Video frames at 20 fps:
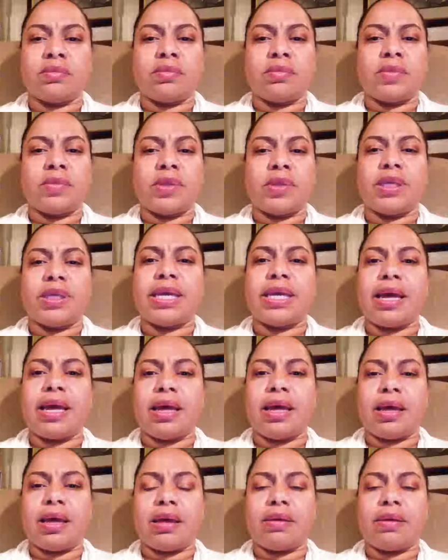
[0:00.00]

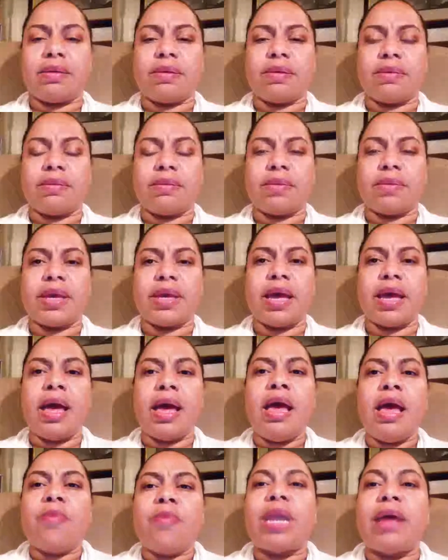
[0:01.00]
Yeah.
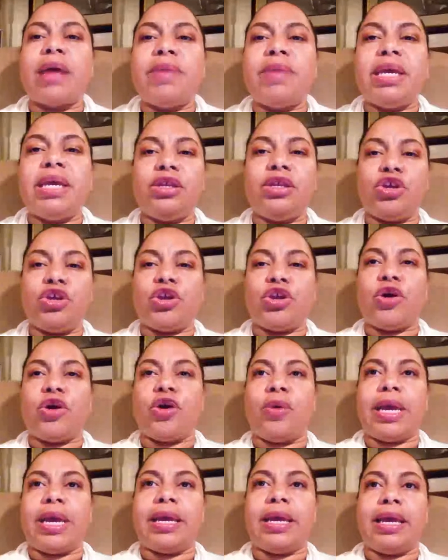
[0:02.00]
But I mean,
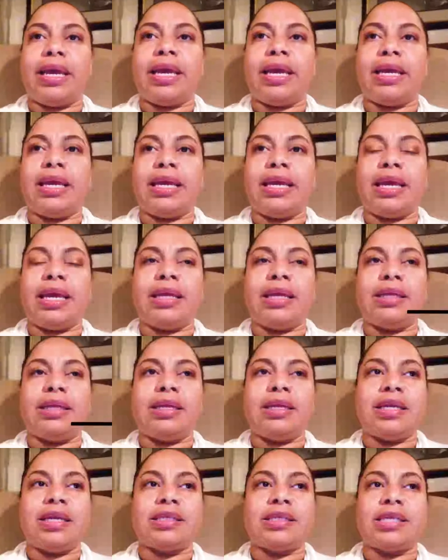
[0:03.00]

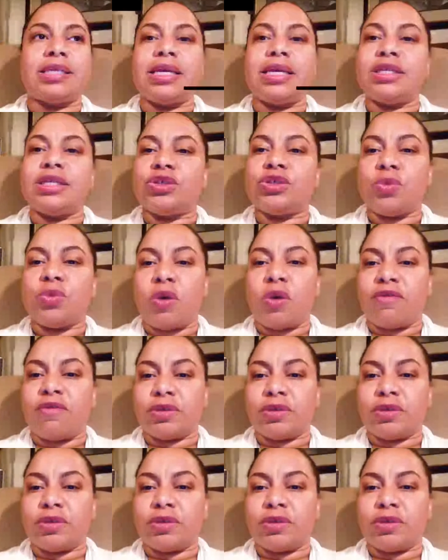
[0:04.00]
it's an interwoven